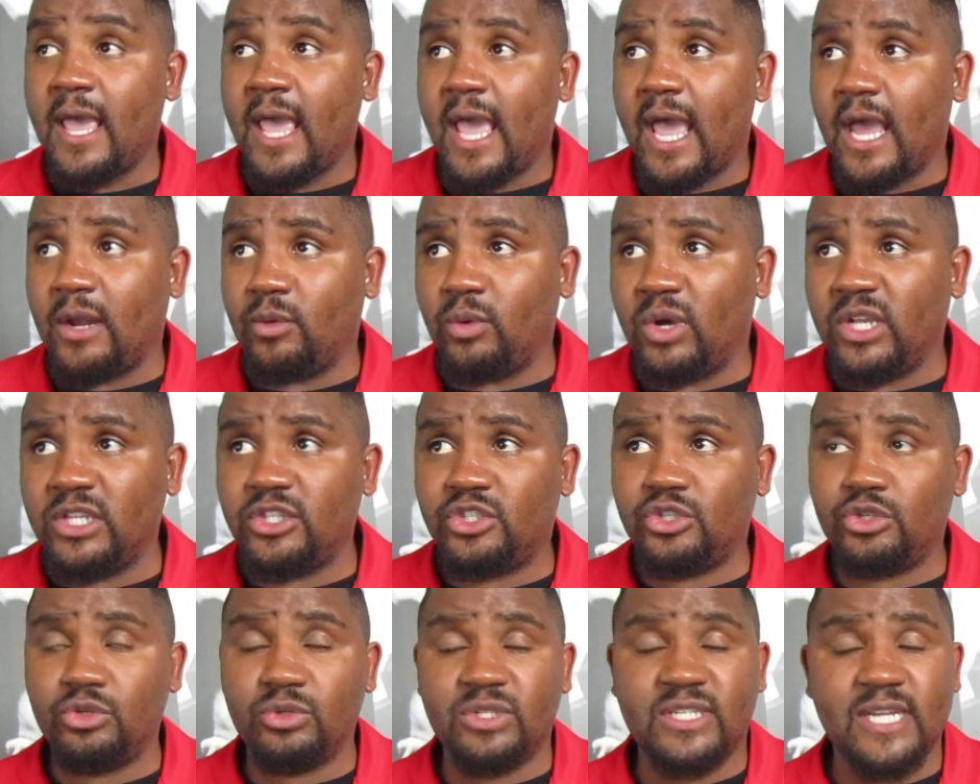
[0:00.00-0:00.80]
And
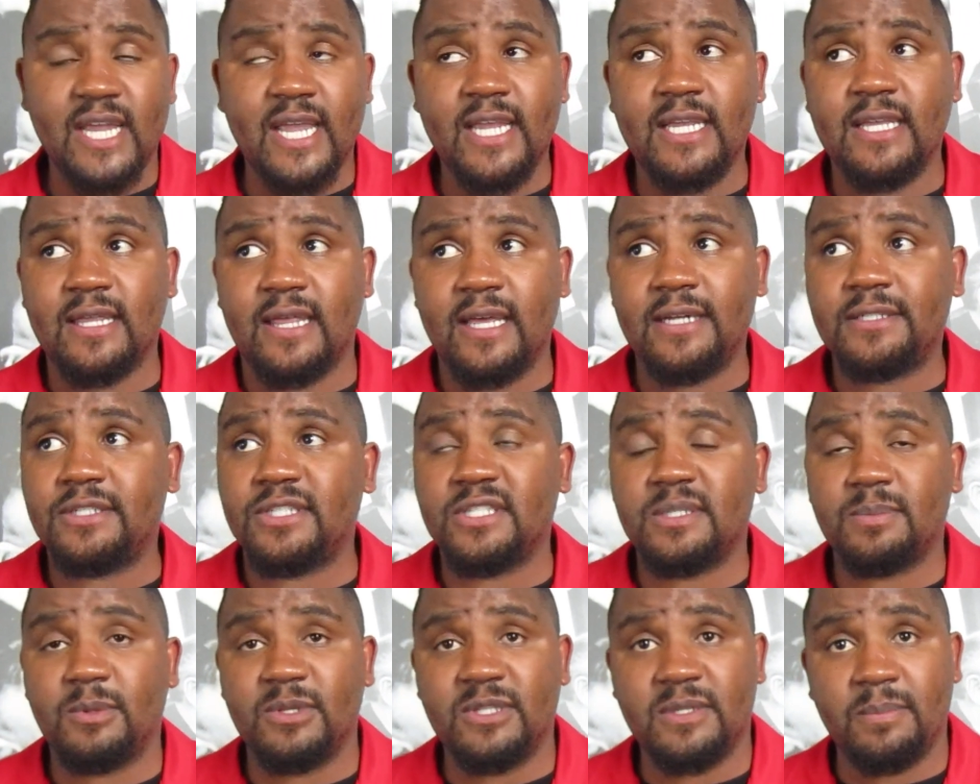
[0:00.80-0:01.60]
once you take that
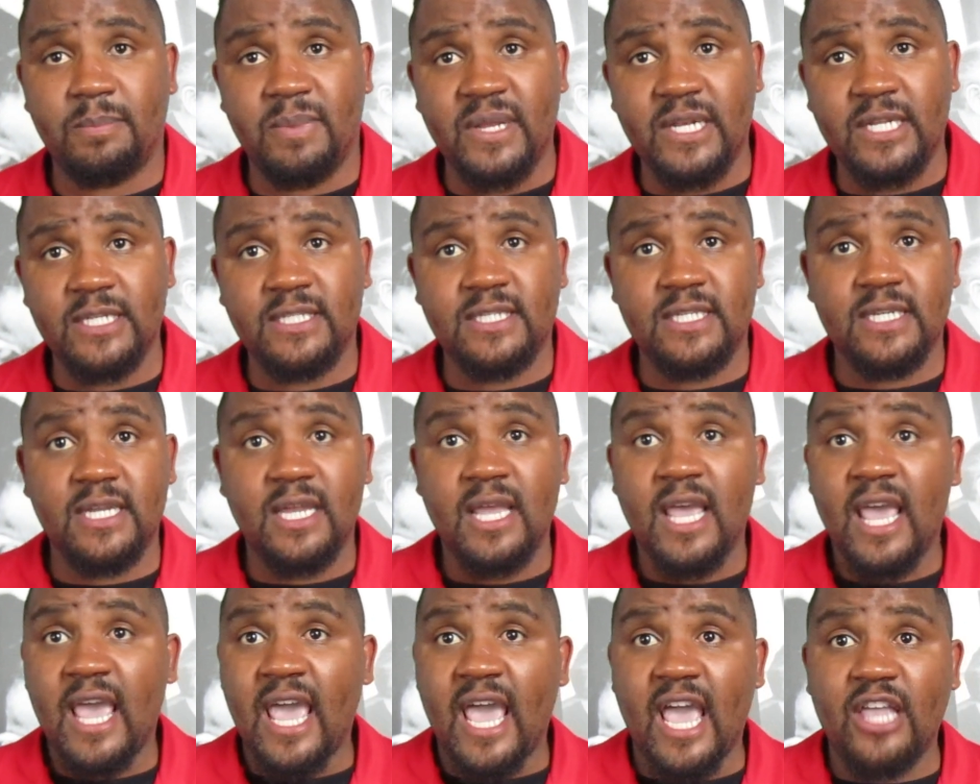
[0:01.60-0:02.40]
responsibility
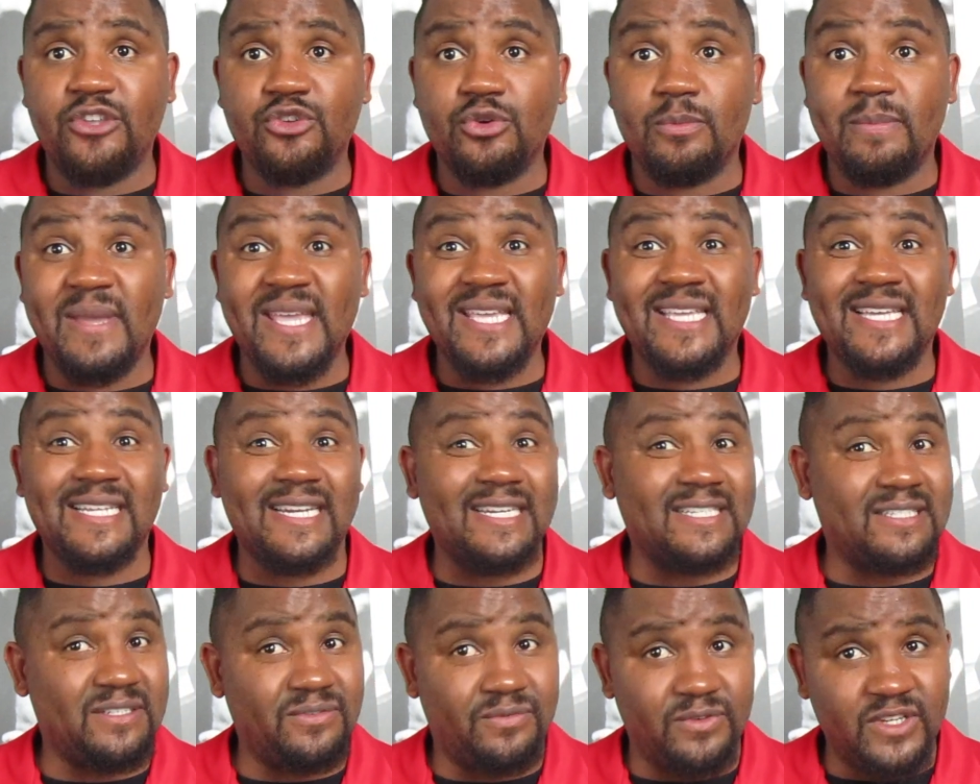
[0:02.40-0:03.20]
and you make it
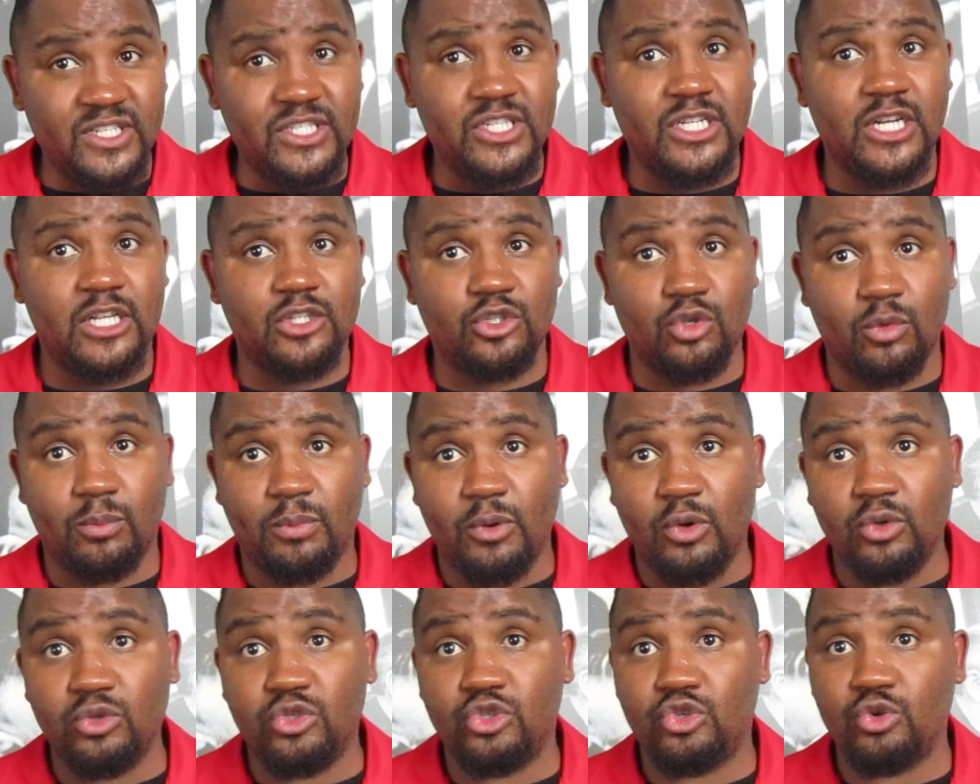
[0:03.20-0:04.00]
a division as
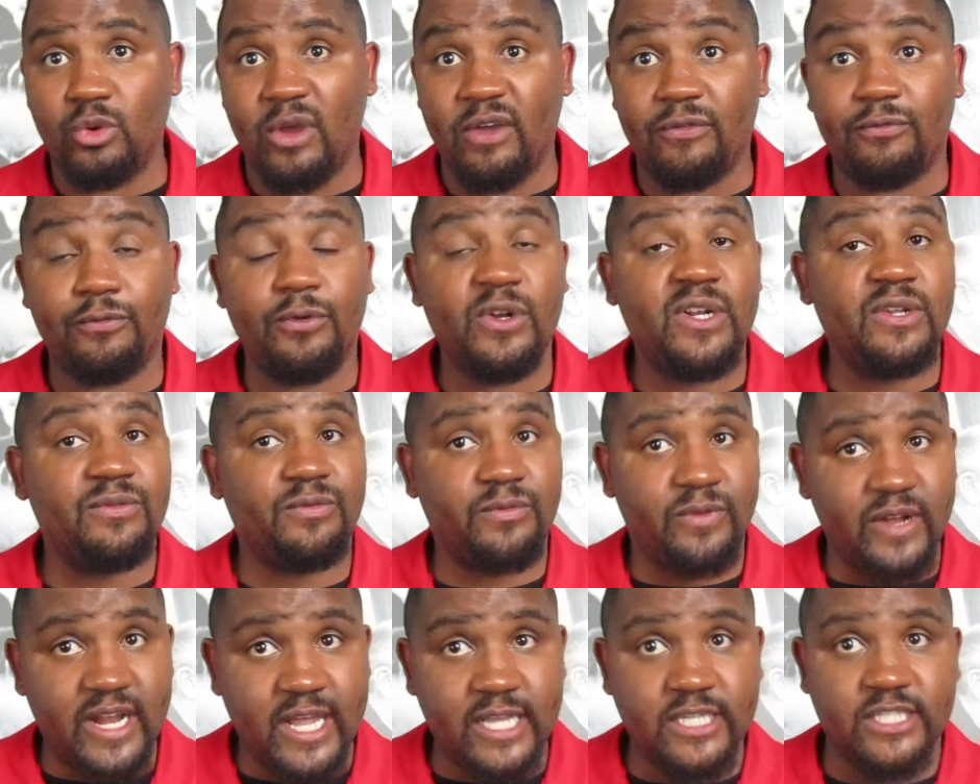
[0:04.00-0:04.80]
opposed to a fully
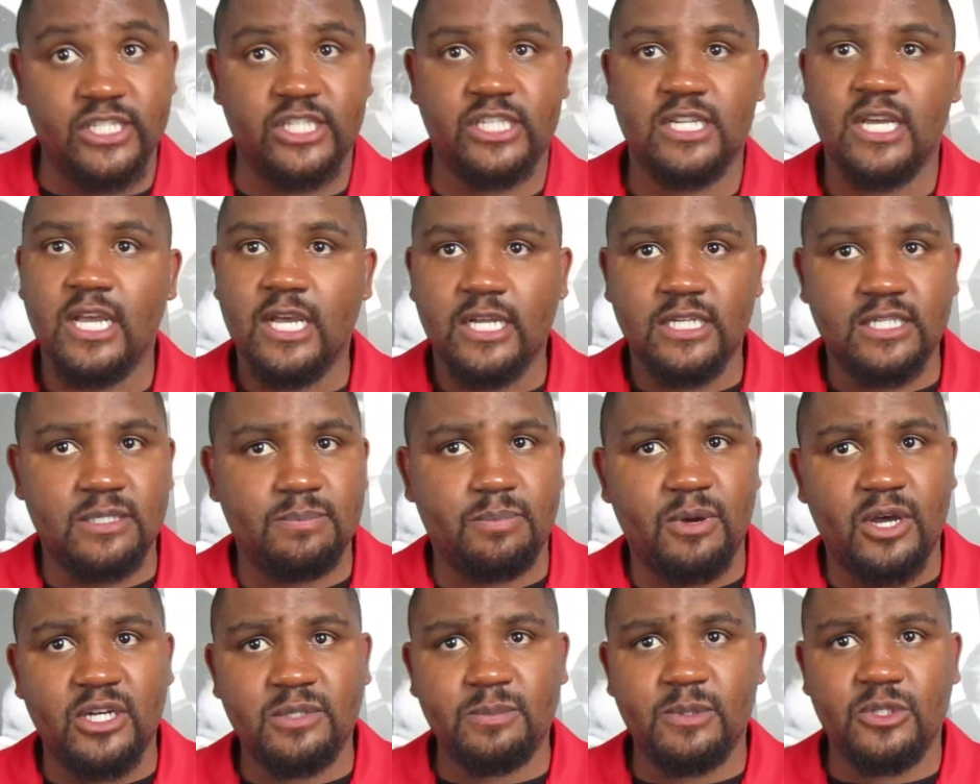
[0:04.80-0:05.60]
fledged
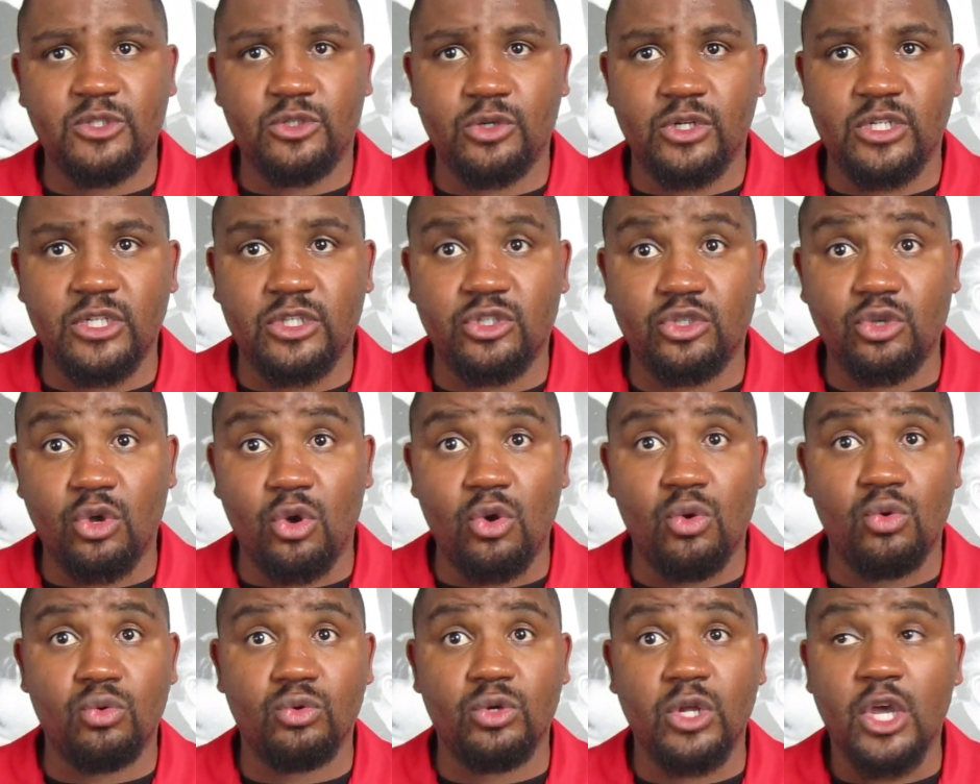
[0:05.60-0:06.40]
department on its
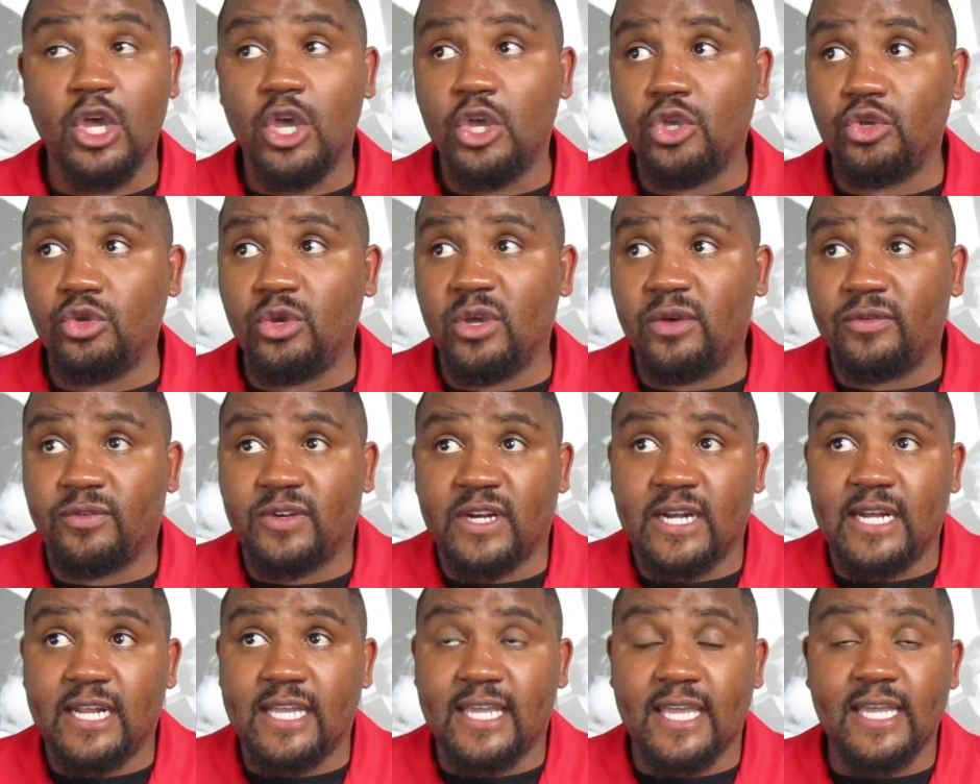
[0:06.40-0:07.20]
own, you have
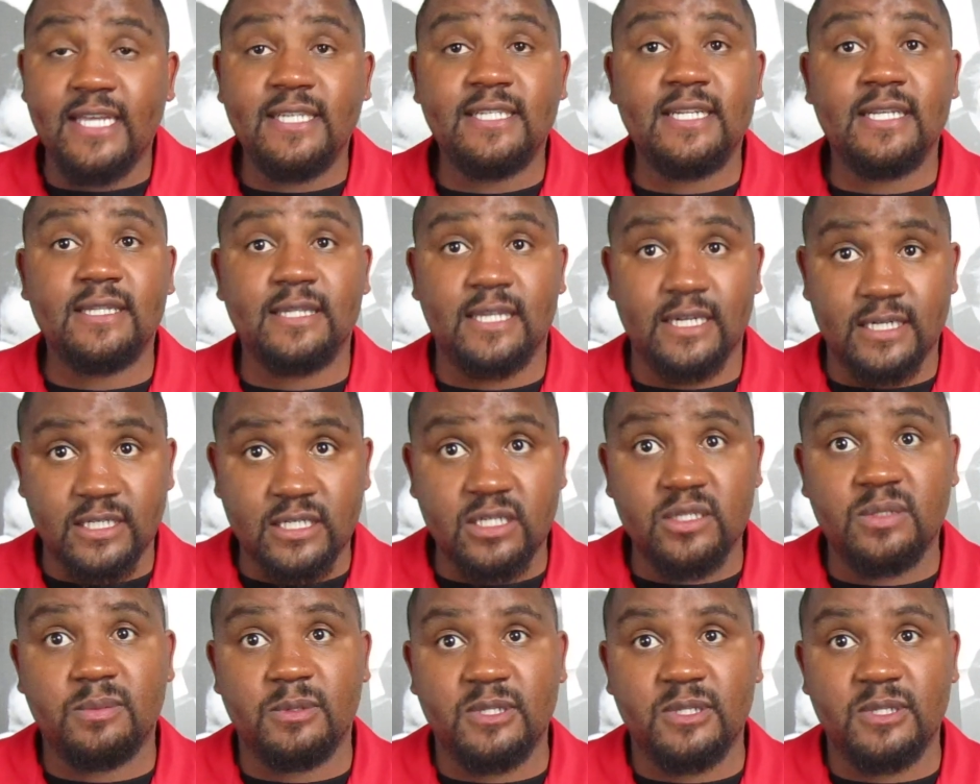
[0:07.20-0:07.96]
relegated that